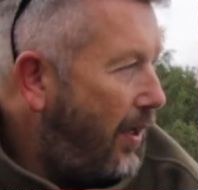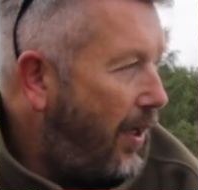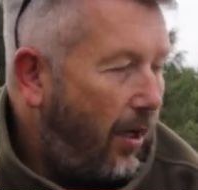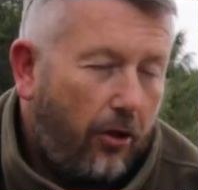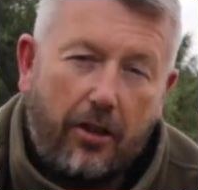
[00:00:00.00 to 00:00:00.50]

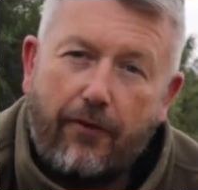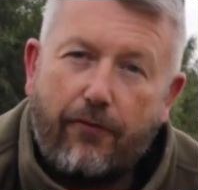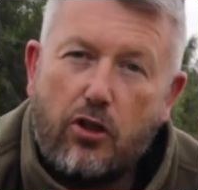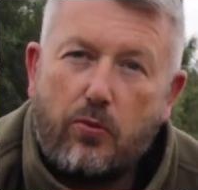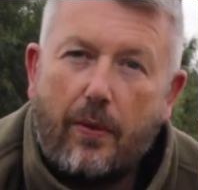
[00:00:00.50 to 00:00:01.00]
on a
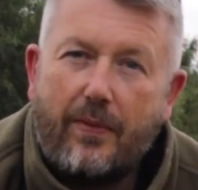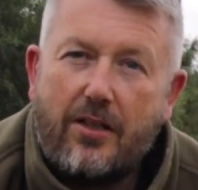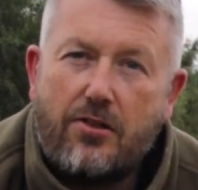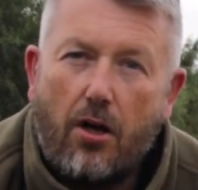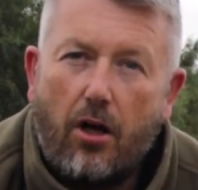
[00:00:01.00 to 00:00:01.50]
different swim
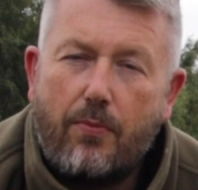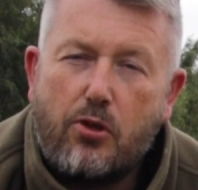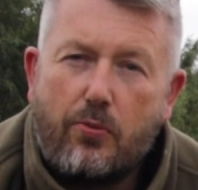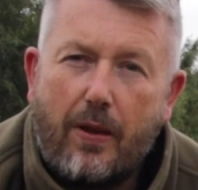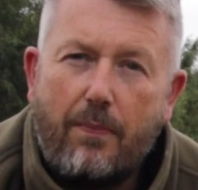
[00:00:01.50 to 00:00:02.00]
this time,
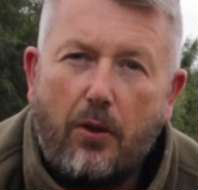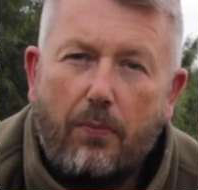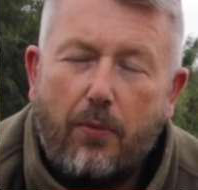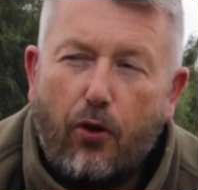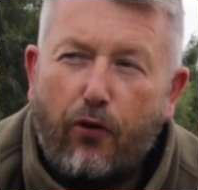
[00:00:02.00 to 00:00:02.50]
swim
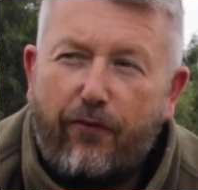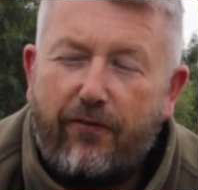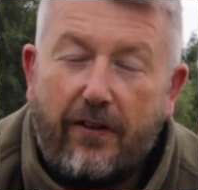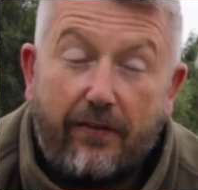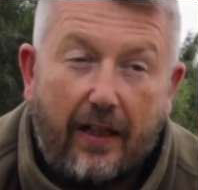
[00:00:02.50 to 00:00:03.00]
number
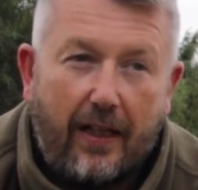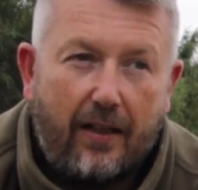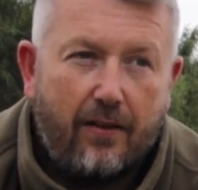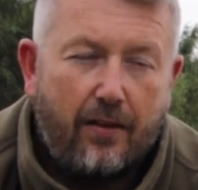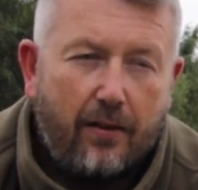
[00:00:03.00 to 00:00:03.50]

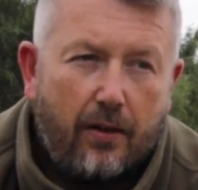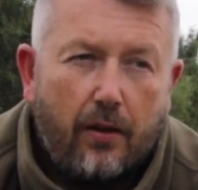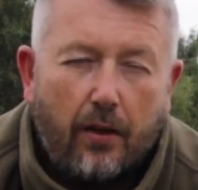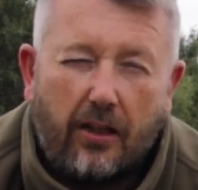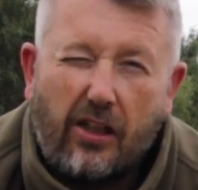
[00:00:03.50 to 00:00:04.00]
15.
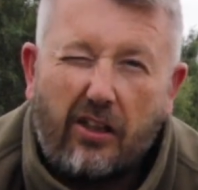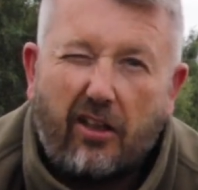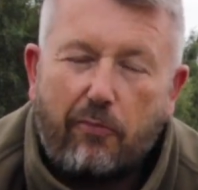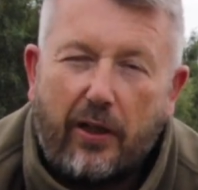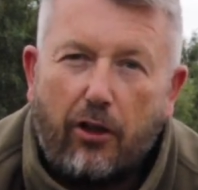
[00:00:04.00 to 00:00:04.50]
I don't
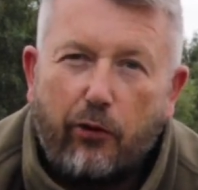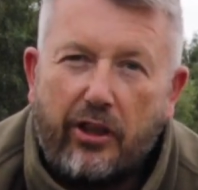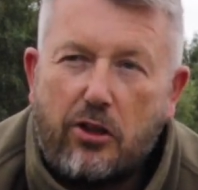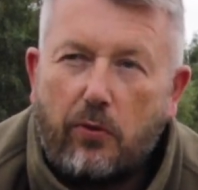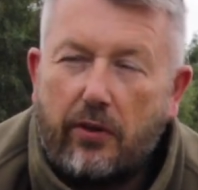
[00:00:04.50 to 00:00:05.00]
think I've been on
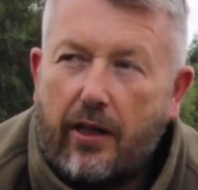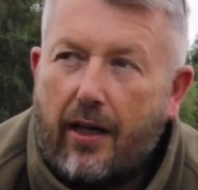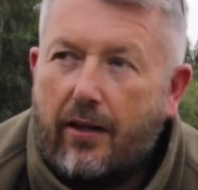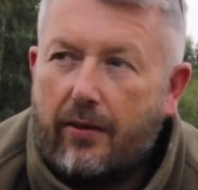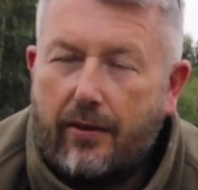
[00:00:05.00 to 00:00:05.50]
this one
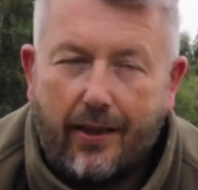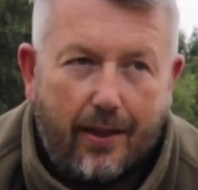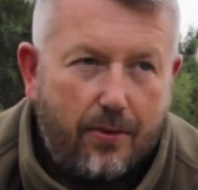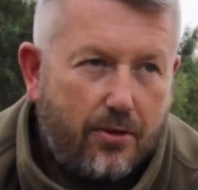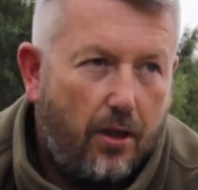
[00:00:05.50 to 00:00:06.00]
yet,
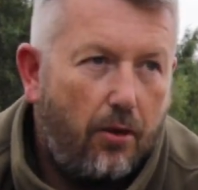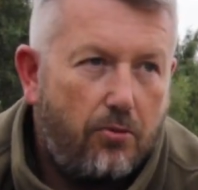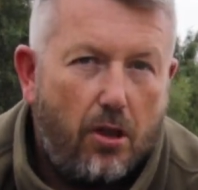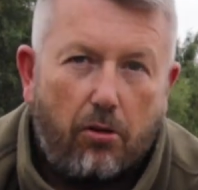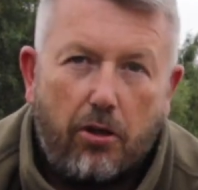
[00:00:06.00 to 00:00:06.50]
so
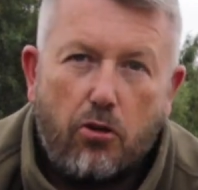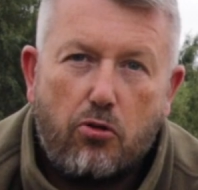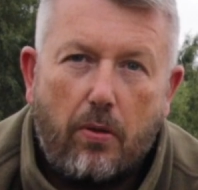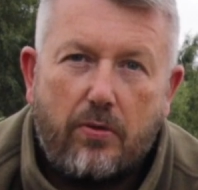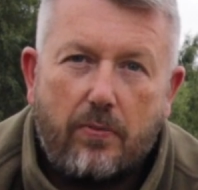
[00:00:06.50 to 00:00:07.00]
totally new
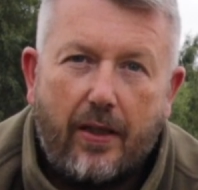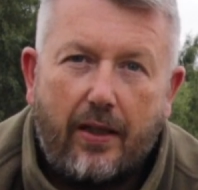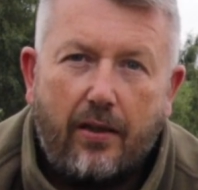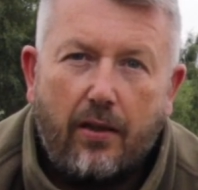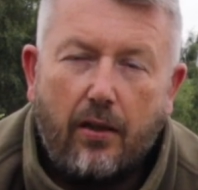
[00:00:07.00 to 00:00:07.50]
swim to
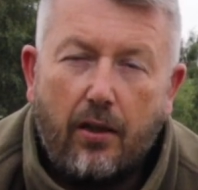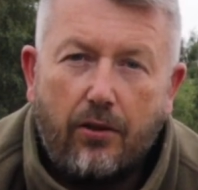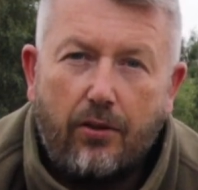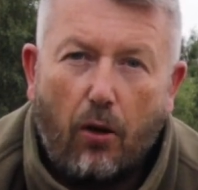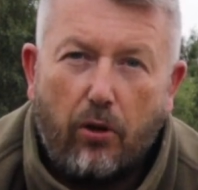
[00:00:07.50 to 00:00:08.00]
me,
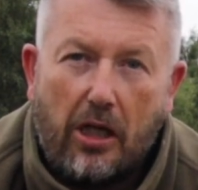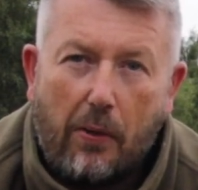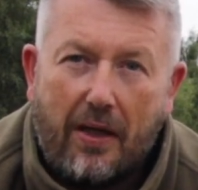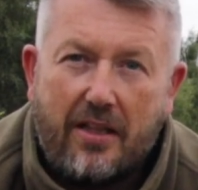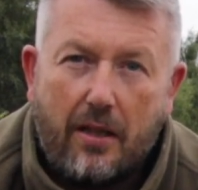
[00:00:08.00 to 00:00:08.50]
don't really
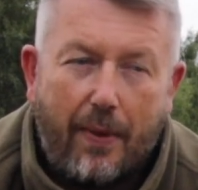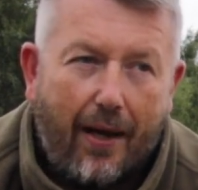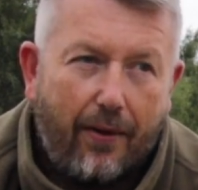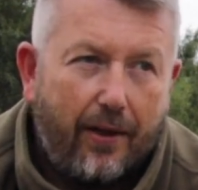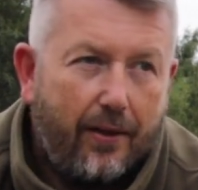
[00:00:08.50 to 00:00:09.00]
know anything
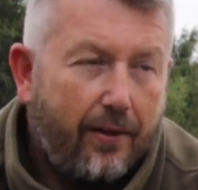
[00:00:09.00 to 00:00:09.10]
about it.